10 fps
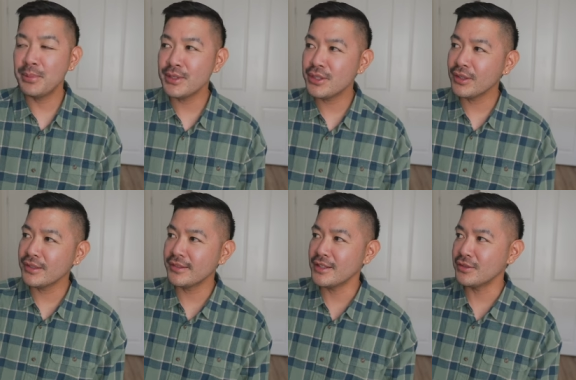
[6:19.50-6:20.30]
Put your
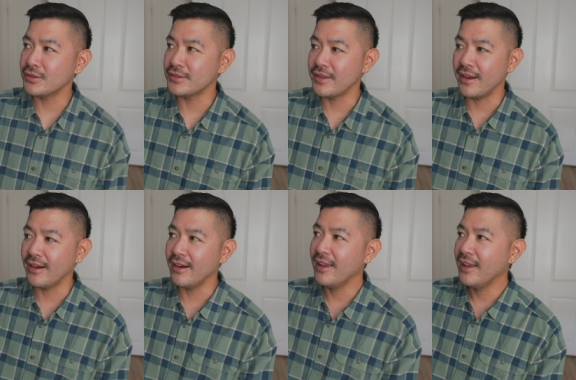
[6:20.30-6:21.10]
essentials
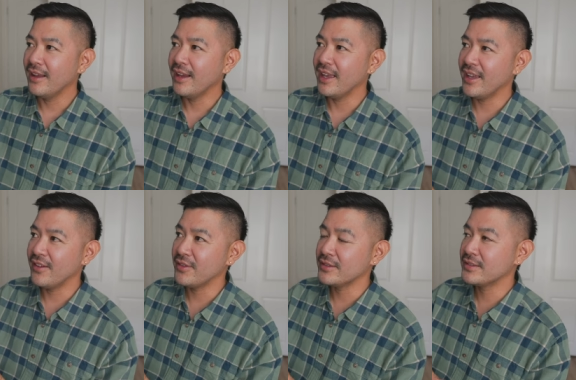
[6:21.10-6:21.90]
there. I
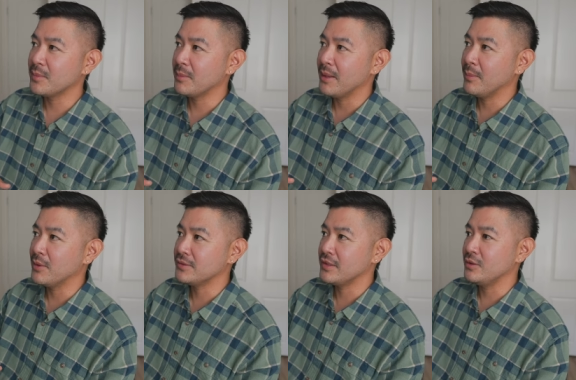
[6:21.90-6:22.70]
have some of my
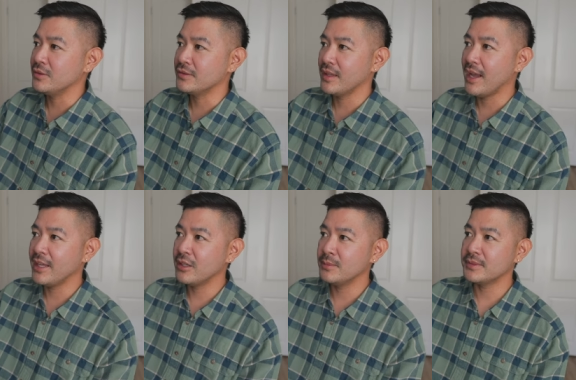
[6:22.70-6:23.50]
most used
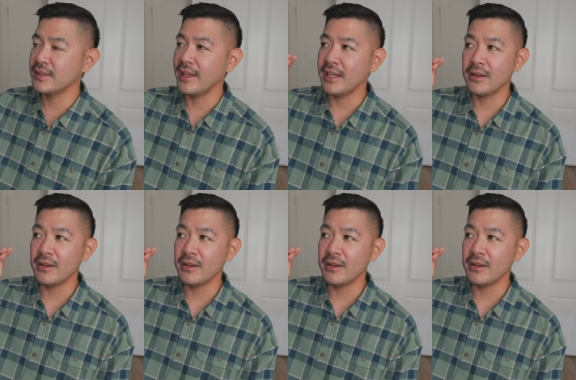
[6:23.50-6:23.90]
items like